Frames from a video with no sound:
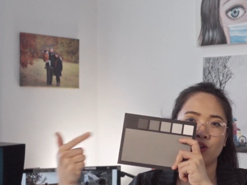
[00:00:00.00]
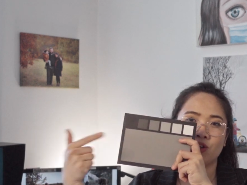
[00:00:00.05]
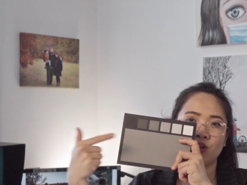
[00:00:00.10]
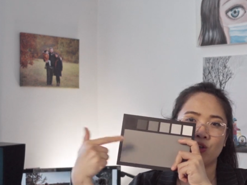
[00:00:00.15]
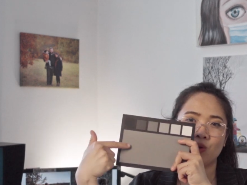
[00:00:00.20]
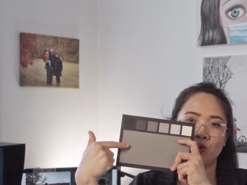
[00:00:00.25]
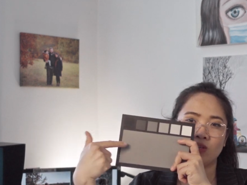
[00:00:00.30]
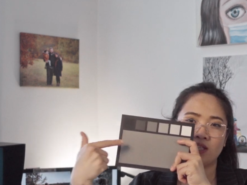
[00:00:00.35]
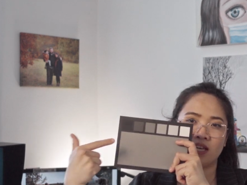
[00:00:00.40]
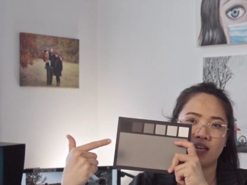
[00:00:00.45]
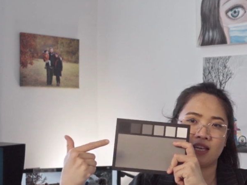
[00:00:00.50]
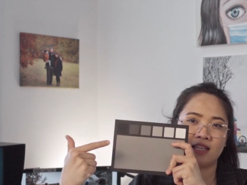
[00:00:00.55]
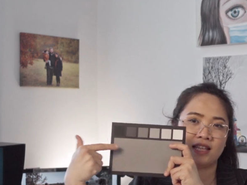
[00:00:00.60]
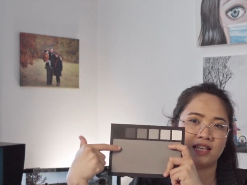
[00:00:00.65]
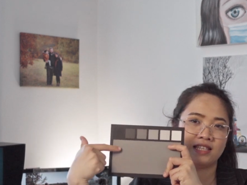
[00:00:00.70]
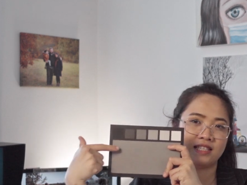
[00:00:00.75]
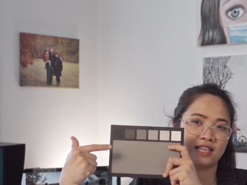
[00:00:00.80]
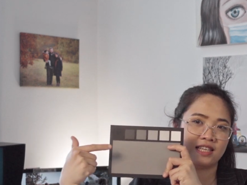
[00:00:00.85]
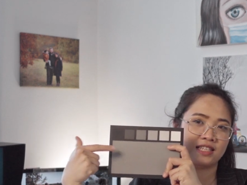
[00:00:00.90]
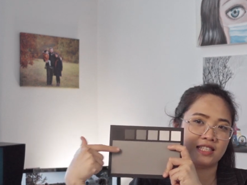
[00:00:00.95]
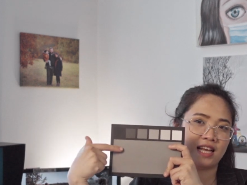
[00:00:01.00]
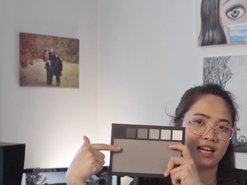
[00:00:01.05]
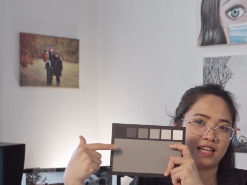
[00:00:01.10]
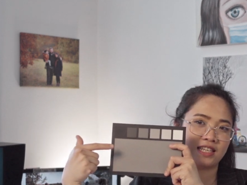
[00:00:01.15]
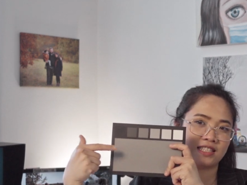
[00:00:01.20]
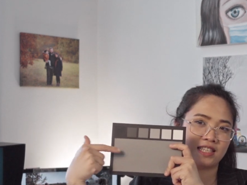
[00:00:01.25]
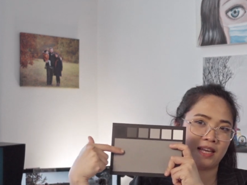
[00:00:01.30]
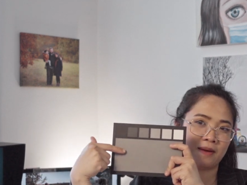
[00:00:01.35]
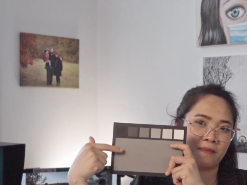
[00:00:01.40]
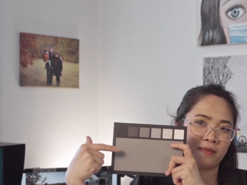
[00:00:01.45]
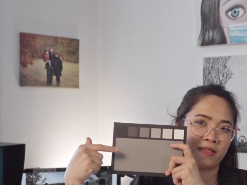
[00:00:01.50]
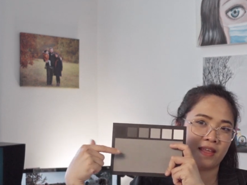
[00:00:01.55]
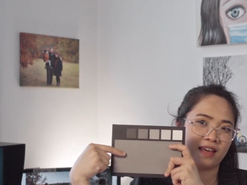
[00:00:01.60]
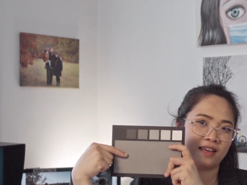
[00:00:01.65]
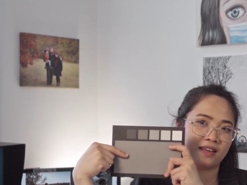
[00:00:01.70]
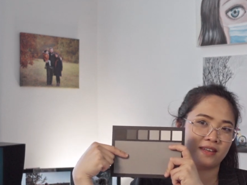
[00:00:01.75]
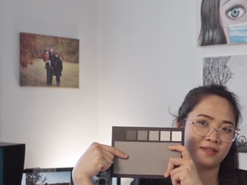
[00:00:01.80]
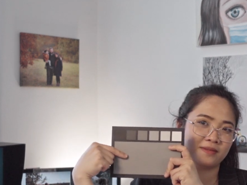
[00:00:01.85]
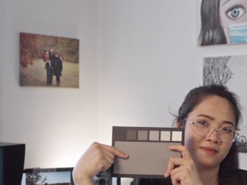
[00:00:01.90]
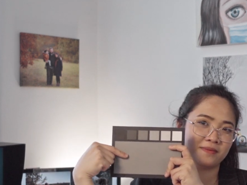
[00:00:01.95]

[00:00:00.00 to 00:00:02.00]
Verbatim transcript: using this exact same thing.